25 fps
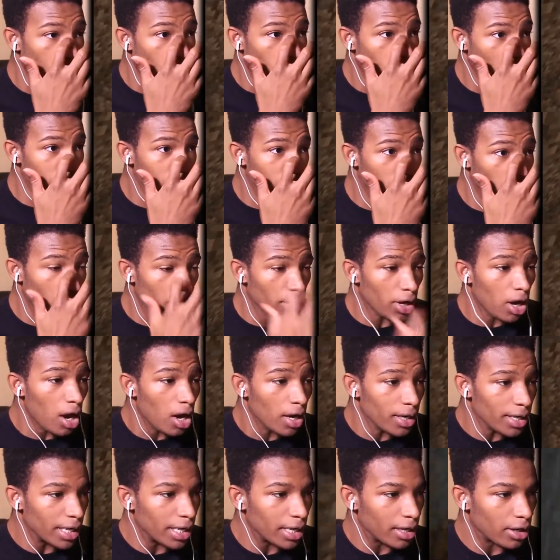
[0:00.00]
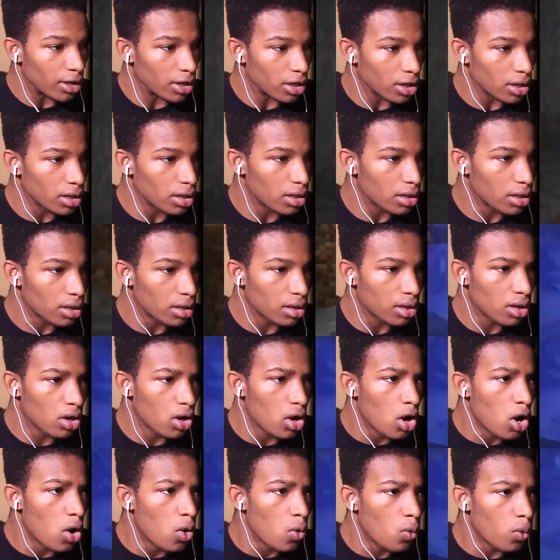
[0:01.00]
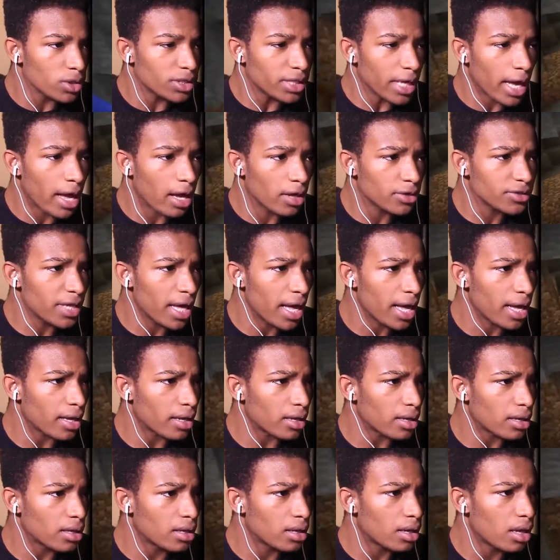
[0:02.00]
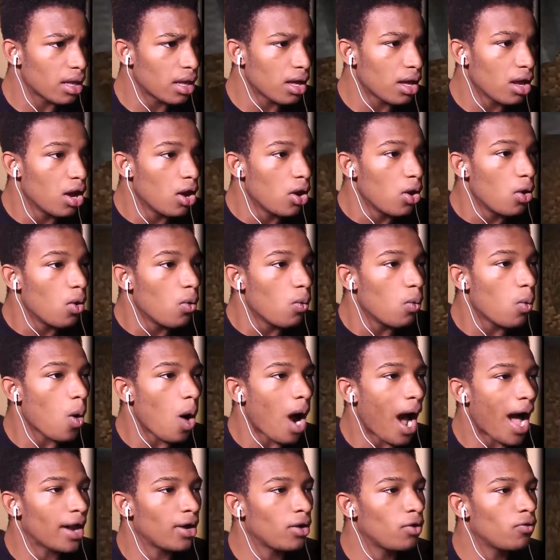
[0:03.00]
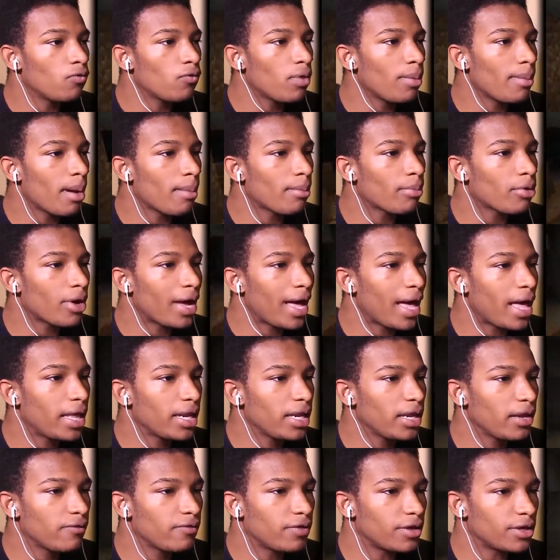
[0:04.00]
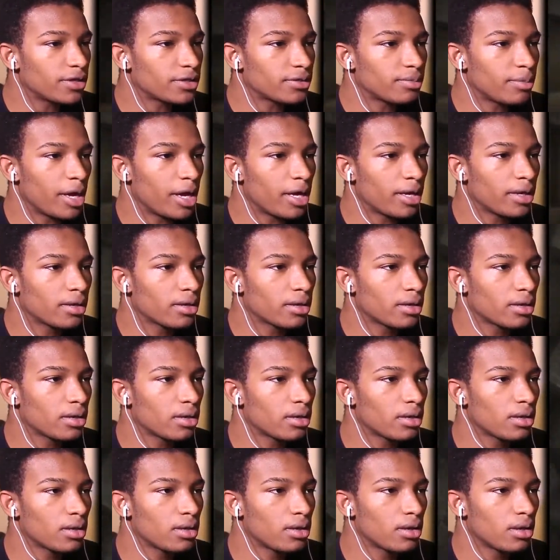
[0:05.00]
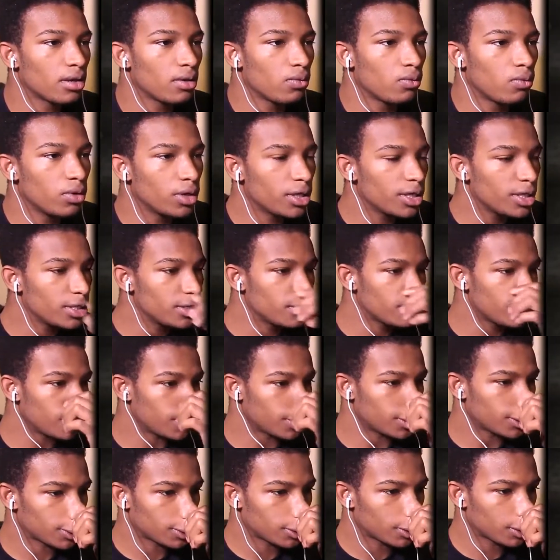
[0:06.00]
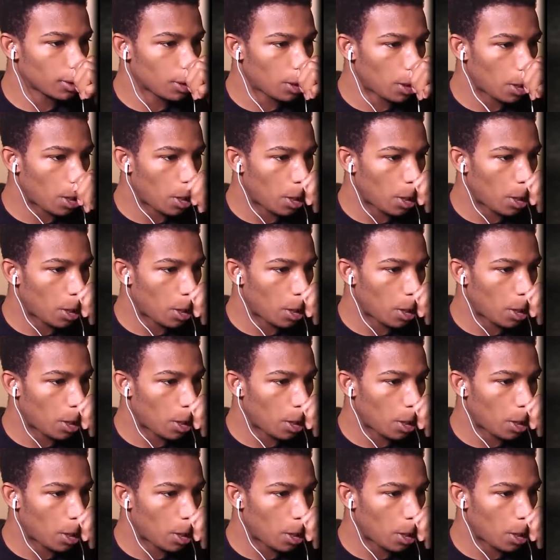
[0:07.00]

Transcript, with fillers: What's going on here? What the hell's that? Well, I don't remember any of this, man. What is this?